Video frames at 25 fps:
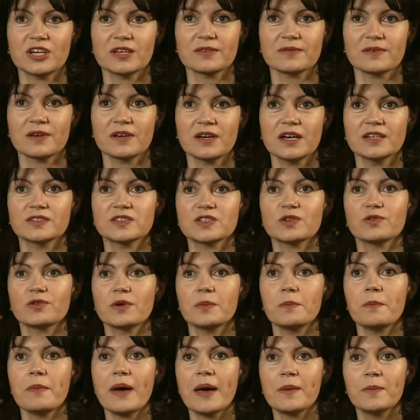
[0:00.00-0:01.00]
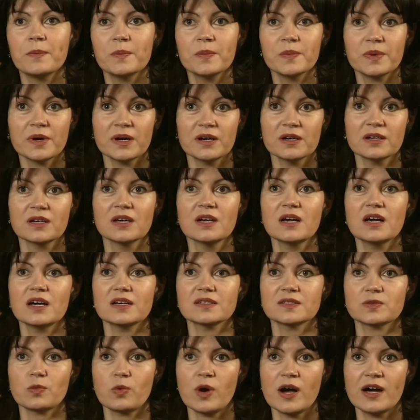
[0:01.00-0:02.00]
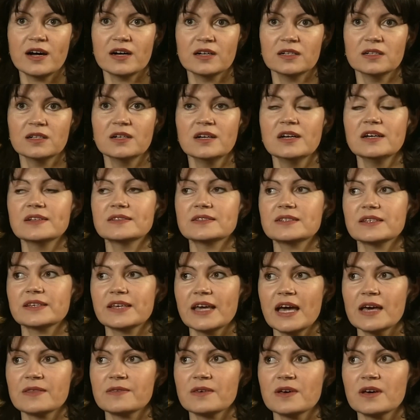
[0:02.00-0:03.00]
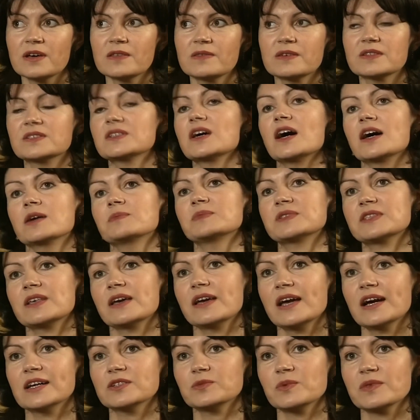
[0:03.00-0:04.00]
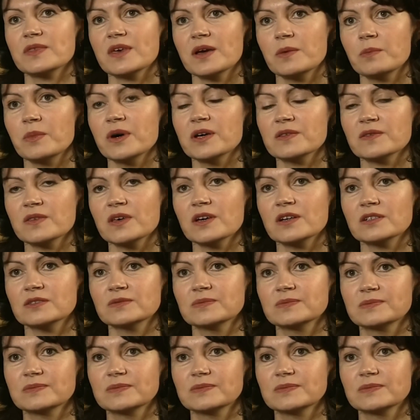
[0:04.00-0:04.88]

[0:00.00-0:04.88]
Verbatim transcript: other and to remember as well together the times they had with their mother.